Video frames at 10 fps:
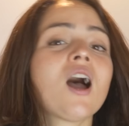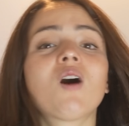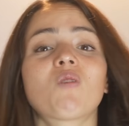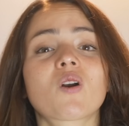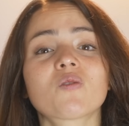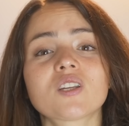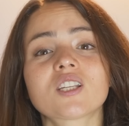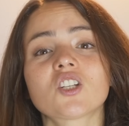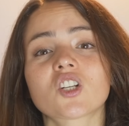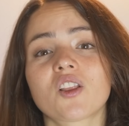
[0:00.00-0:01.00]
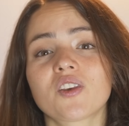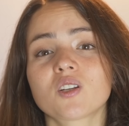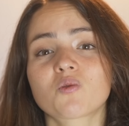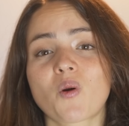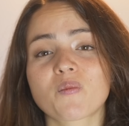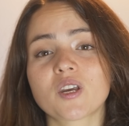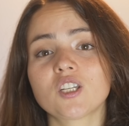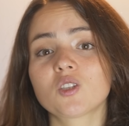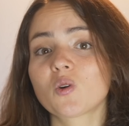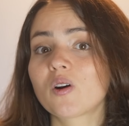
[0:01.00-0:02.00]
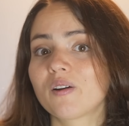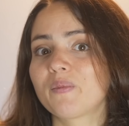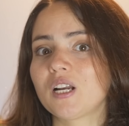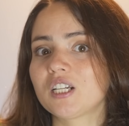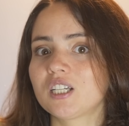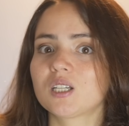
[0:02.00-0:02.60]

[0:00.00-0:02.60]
and one of the essential things for me is durability,